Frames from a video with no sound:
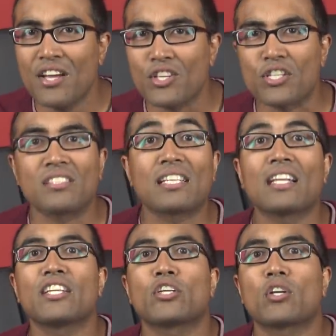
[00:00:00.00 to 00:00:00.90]
She's
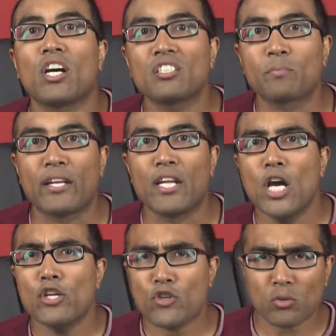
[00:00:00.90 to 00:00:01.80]
telling her husband,
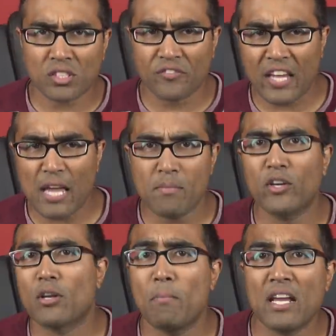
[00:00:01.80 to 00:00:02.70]
"Joseph came
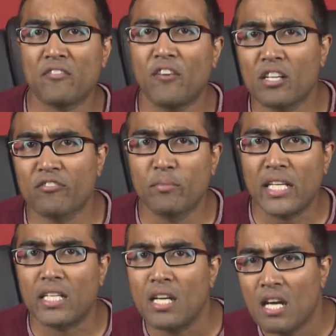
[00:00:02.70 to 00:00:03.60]
here to make fun of
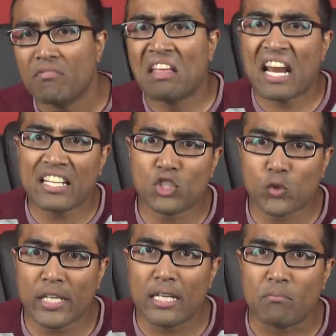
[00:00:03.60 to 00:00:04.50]
me. Then I
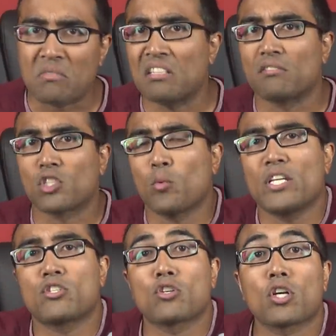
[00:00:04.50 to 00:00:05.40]
screamed, and so
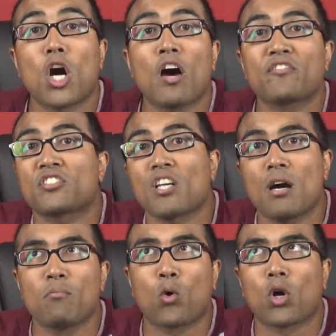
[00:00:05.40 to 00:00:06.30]
he took off
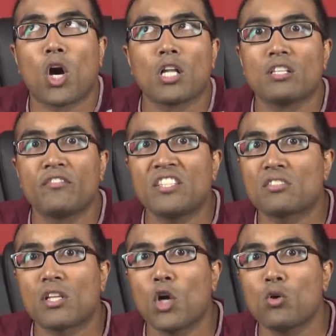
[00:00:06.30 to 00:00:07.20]
some or all of
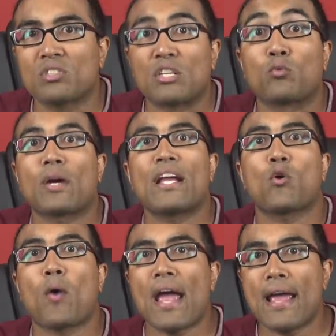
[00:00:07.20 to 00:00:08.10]
his clothes and ran
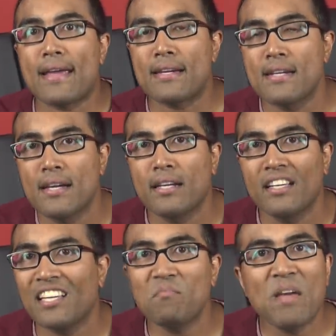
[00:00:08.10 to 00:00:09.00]
away."
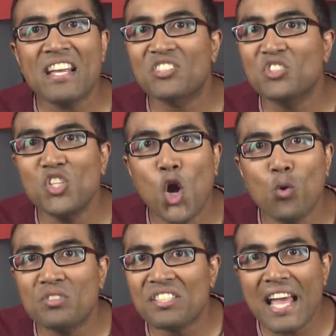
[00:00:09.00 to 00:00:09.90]
It makes
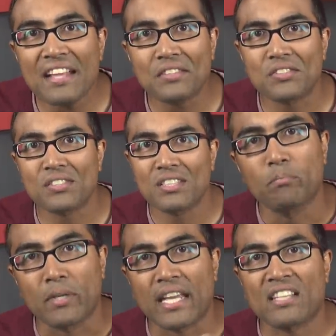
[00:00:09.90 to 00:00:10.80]
no sense.
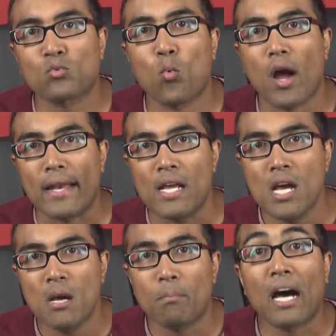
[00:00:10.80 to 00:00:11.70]
But guess what?
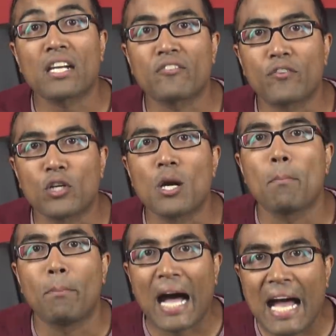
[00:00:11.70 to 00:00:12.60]
Potiphar
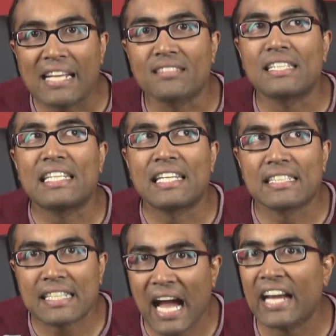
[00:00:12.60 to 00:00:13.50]
buys the
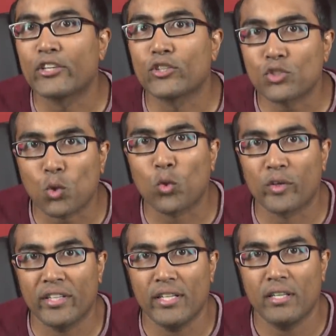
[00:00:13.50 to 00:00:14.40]
entire story.